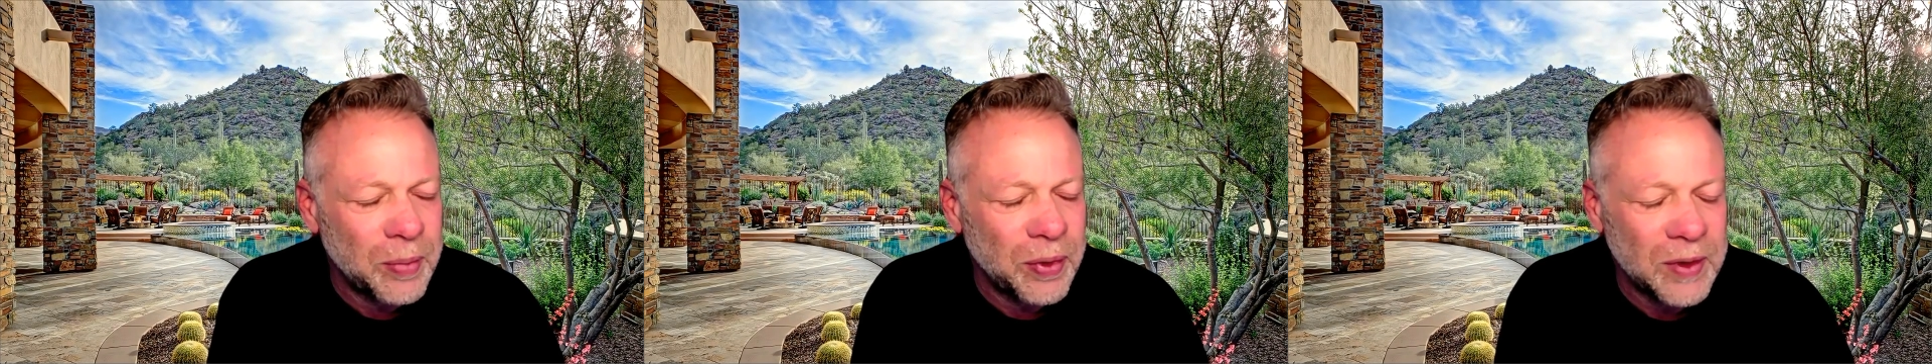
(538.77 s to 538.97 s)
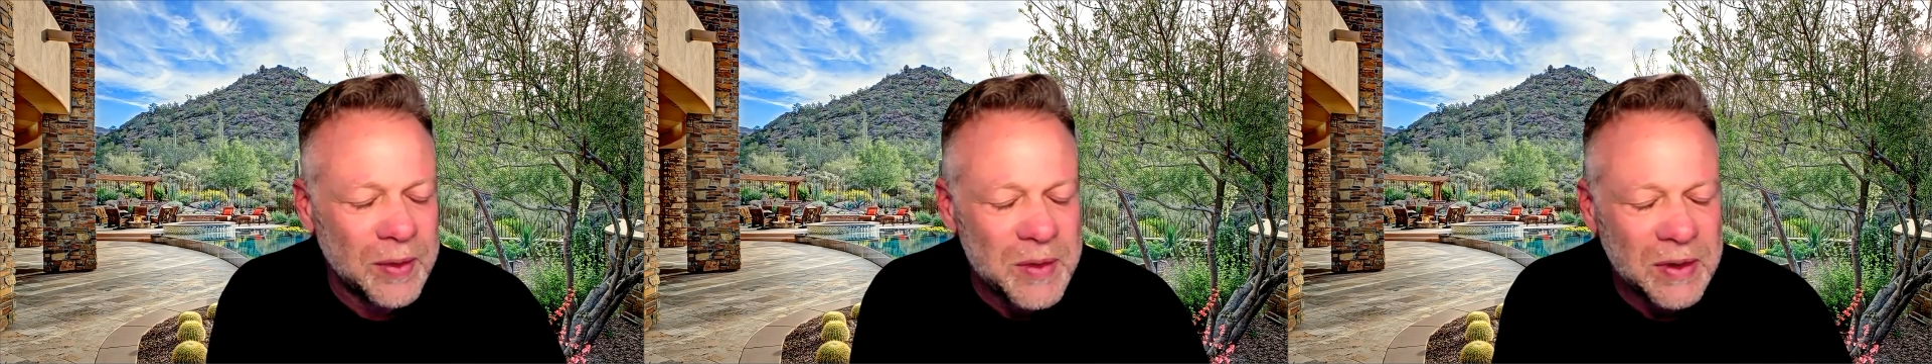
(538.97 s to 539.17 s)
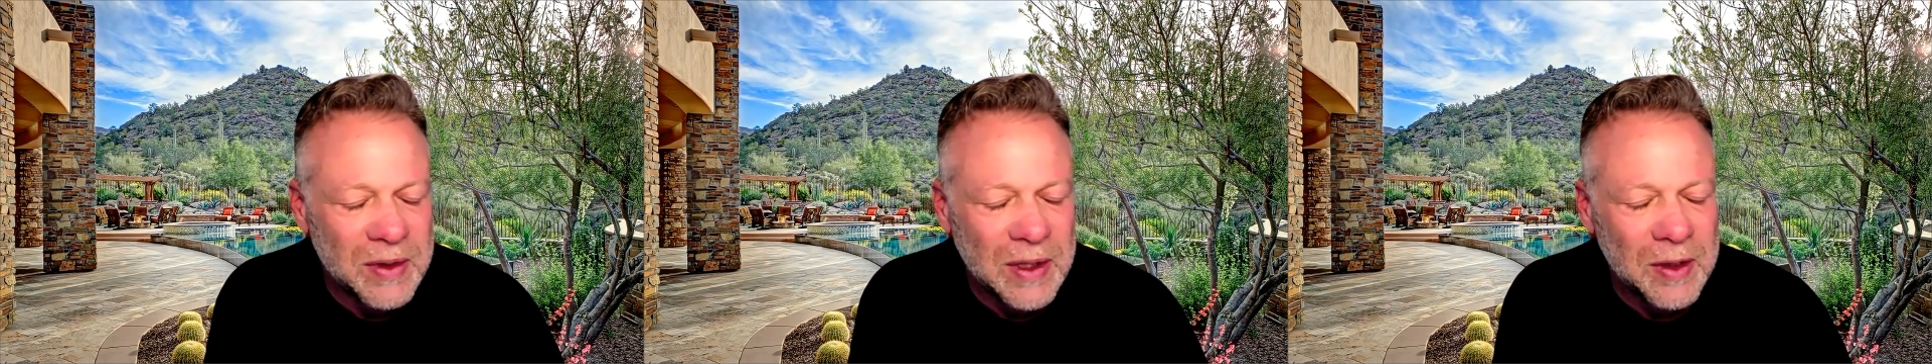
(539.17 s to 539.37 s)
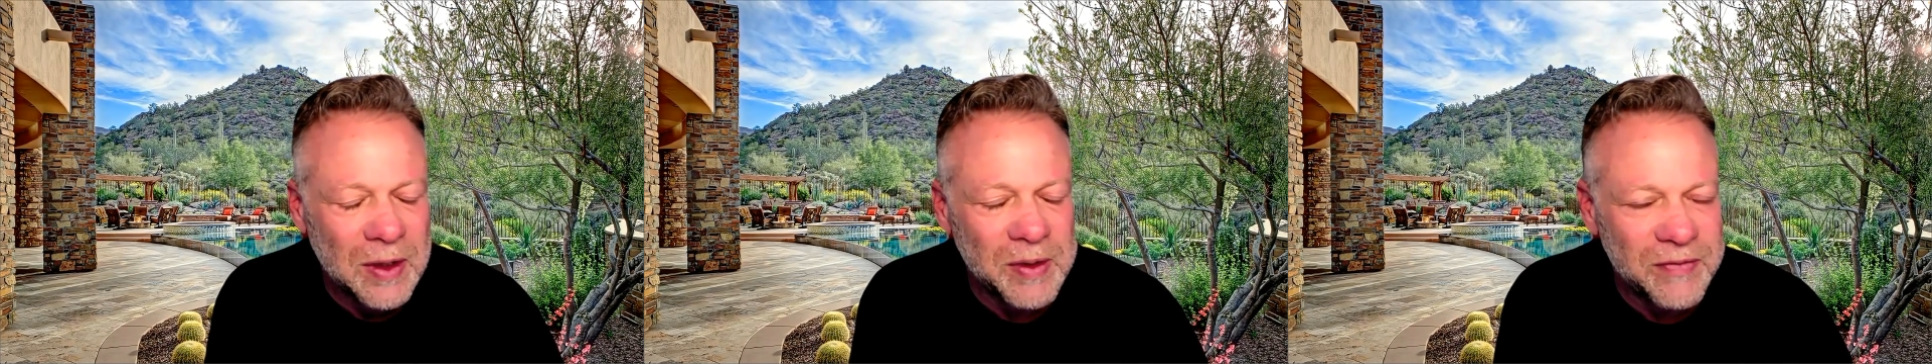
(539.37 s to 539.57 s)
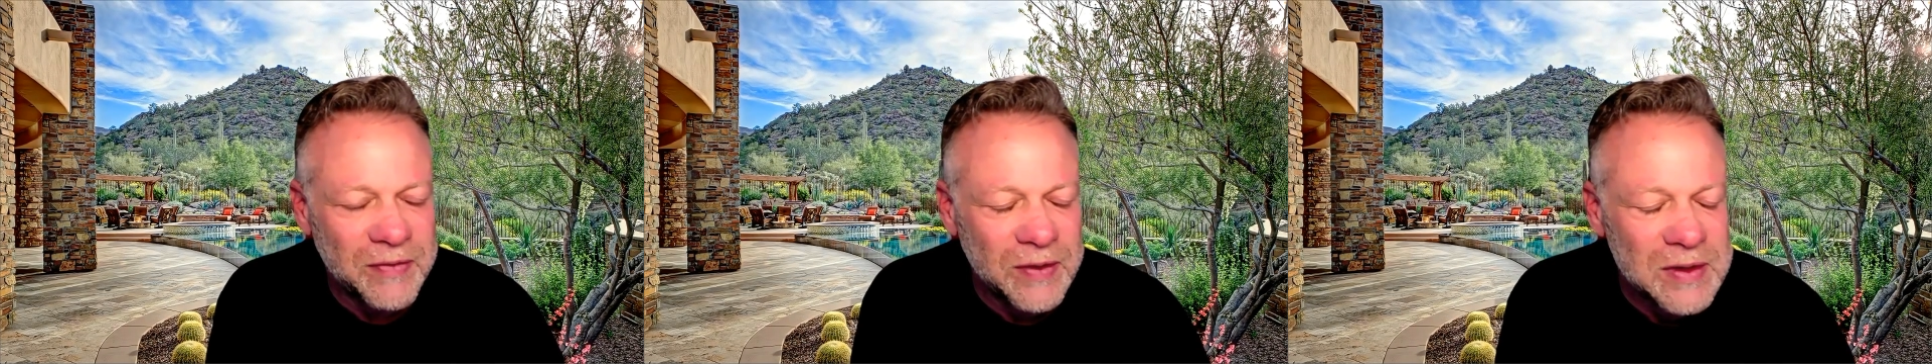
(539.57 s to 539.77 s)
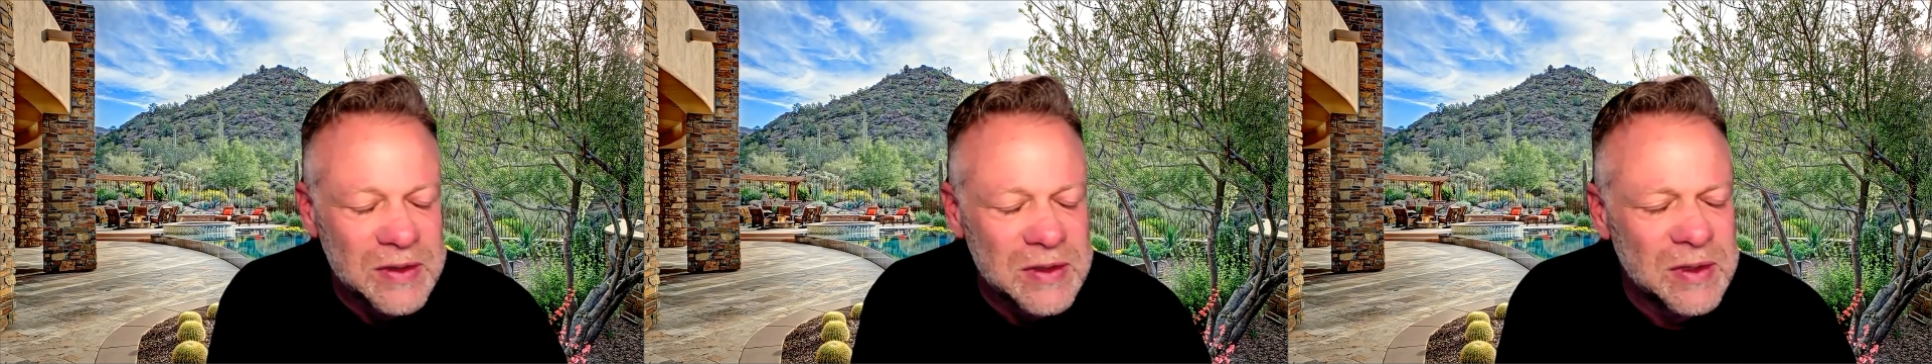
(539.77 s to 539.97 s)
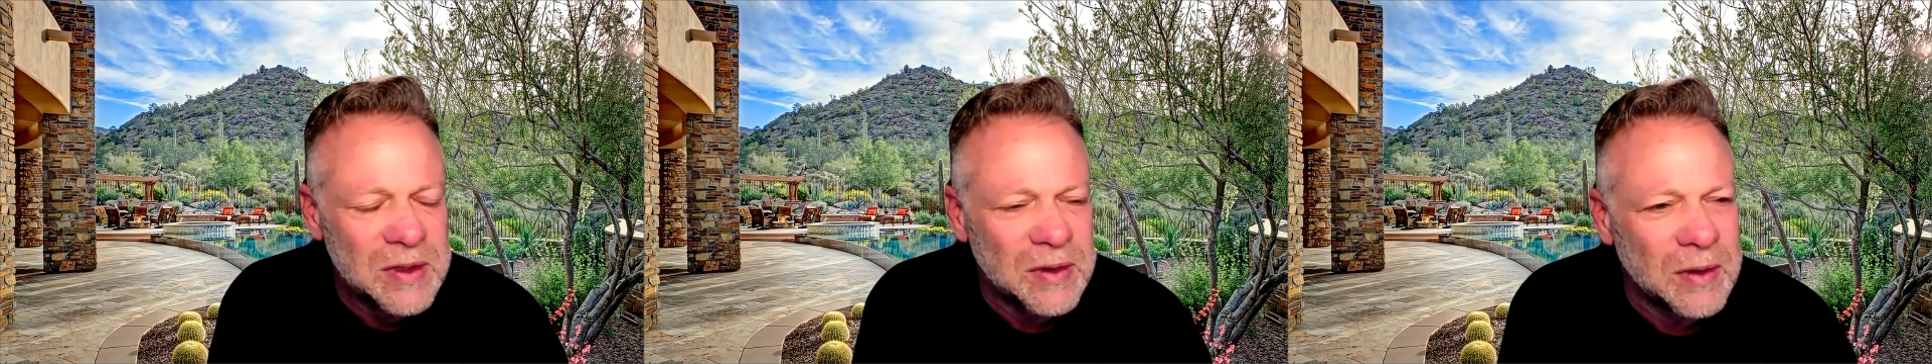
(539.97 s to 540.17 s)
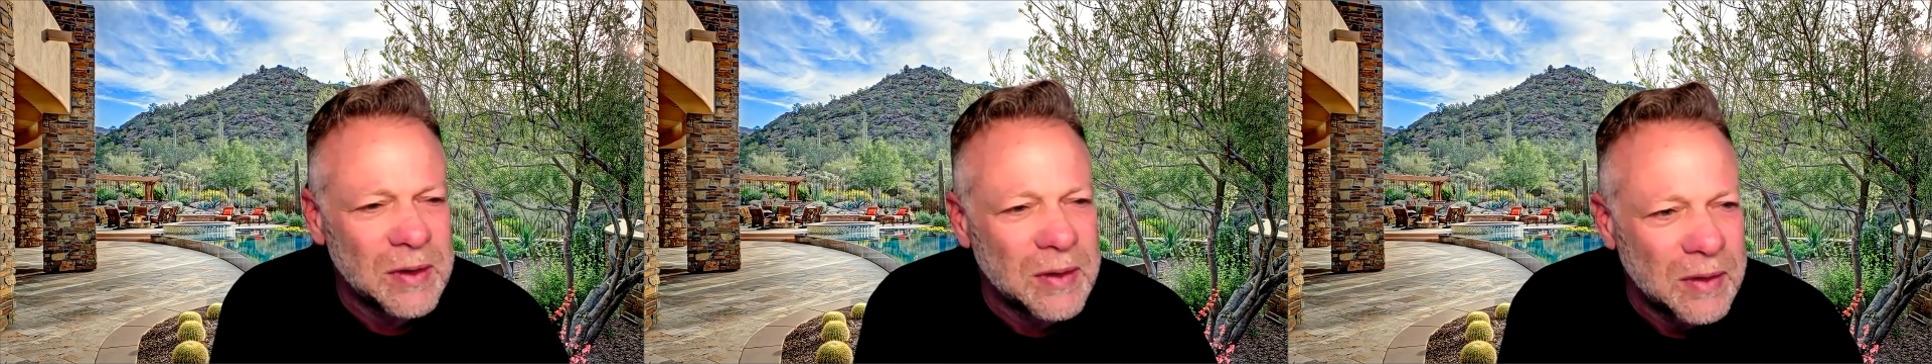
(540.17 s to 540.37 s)
that perimeter element
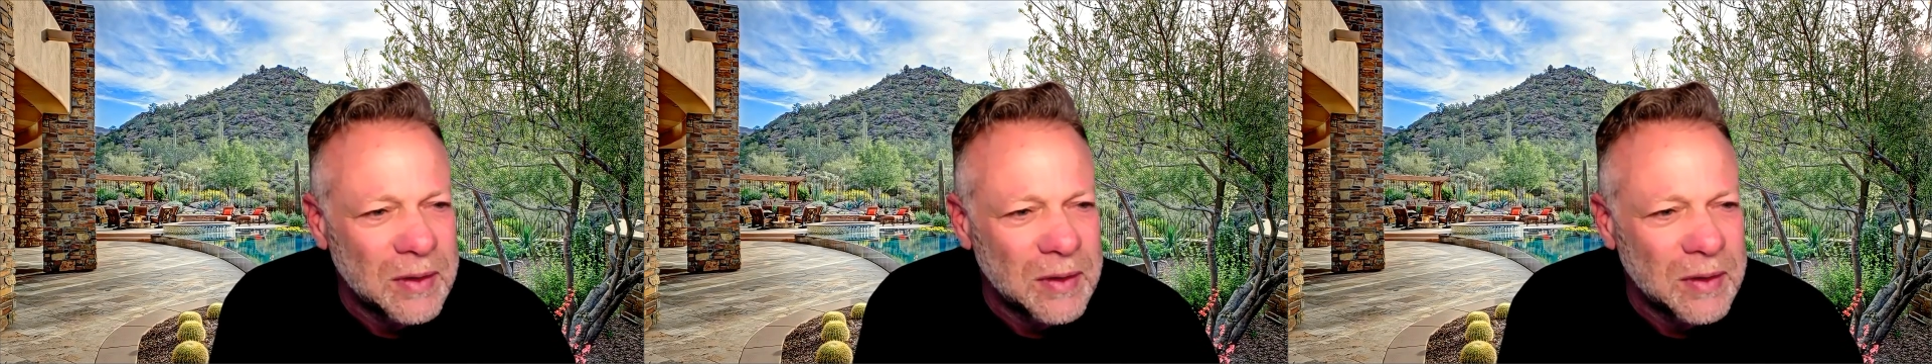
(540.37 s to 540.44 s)
first.